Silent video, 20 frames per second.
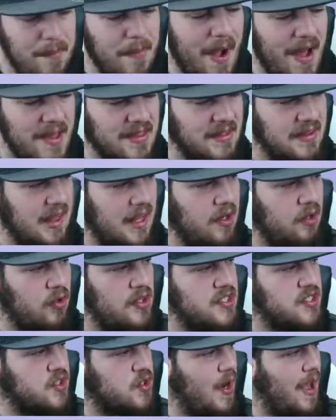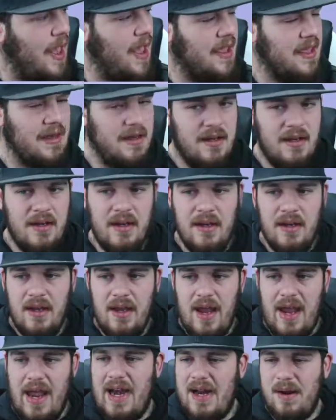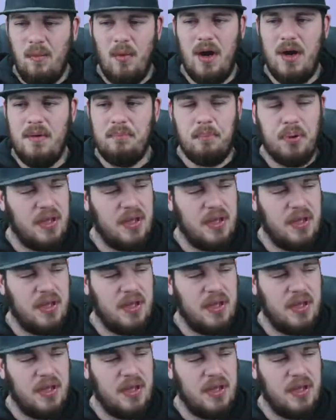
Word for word: am I the littlest dragon? Anyone